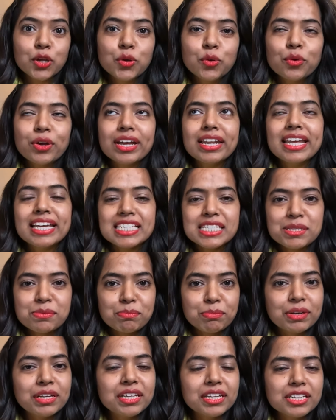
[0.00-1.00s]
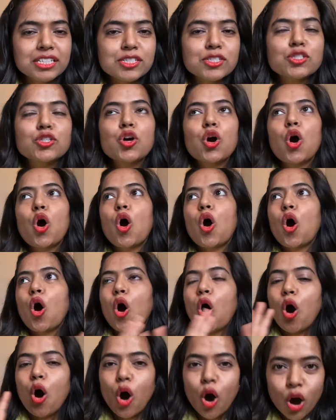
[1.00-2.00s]
You can experience
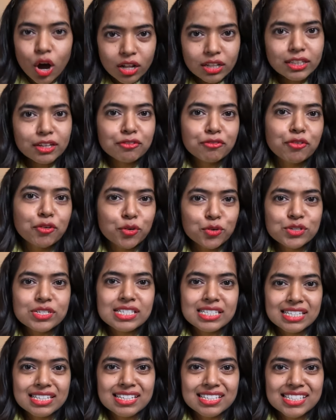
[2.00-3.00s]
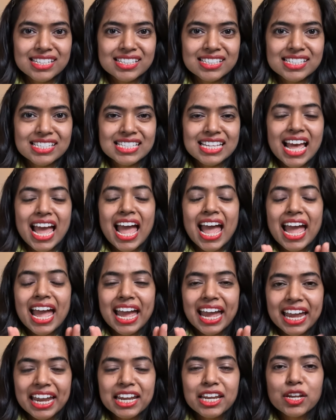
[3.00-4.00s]
all the four seasons
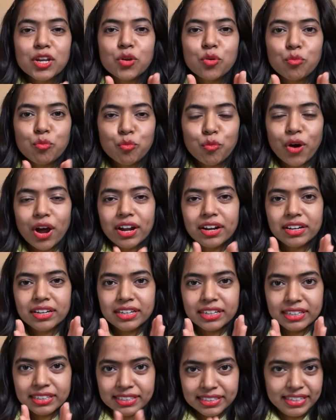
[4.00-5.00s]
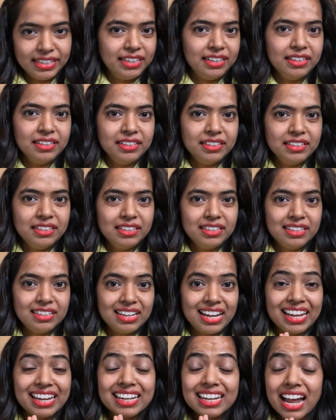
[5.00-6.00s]
in one day.
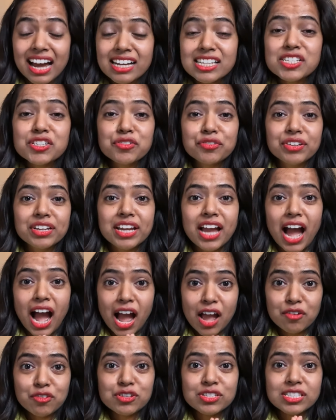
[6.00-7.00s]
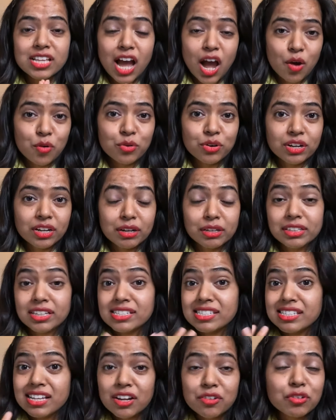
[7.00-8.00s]
Like last week, I was out,
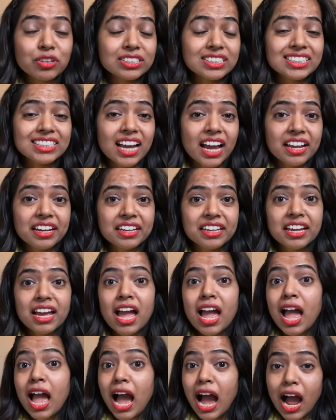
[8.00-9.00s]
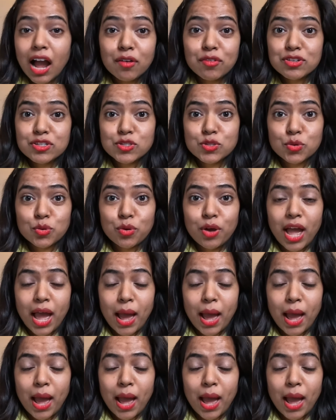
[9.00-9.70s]
the sun was shining, I was so